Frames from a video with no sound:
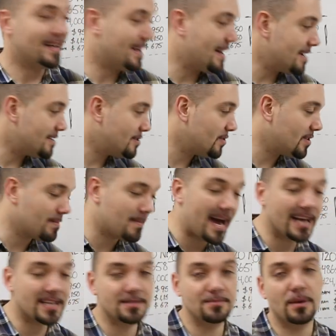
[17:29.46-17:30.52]
get you the
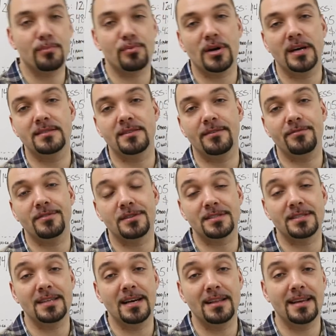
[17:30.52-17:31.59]
maximum price if you're
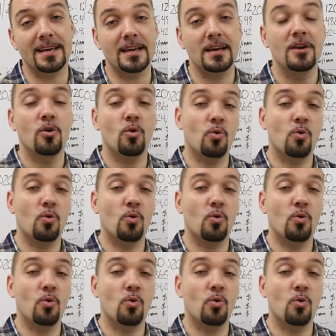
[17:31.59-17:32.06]
selling